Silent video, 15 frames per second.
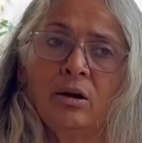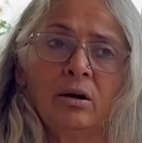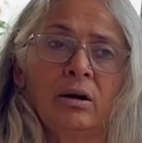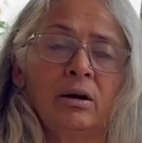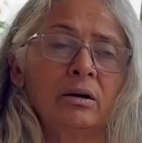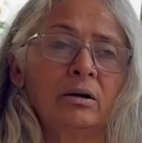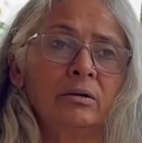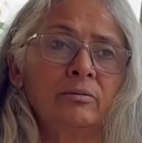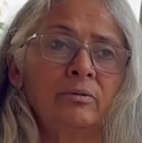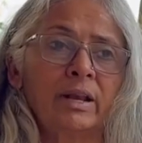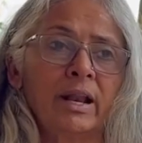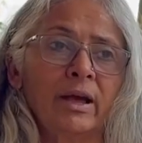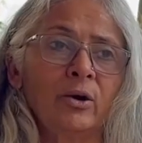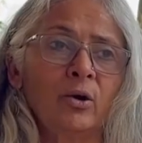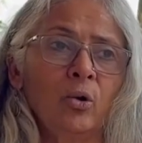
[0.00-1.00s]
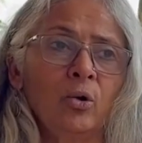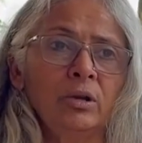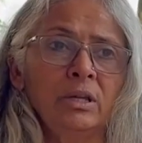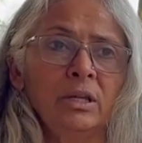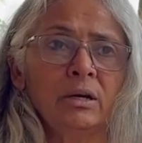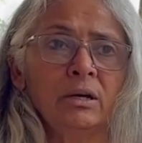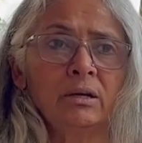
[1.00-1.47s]
when I hold
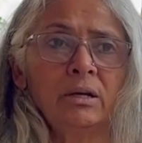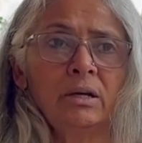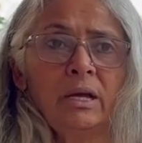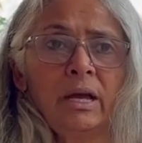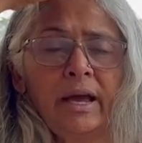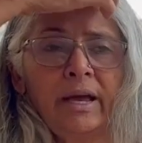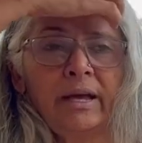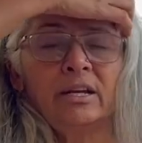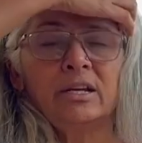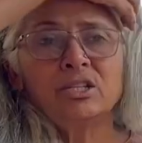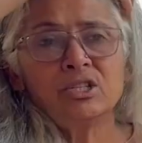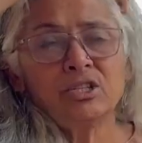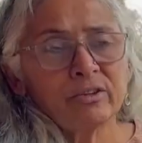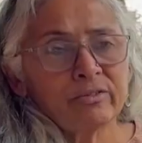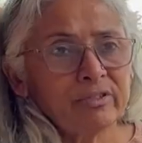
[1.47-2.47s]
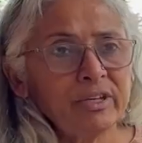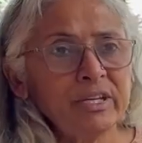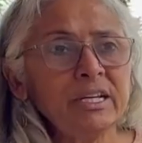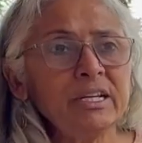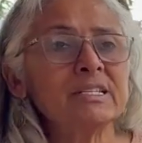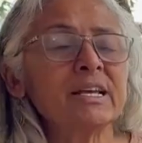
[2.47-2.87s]
the energy of needs,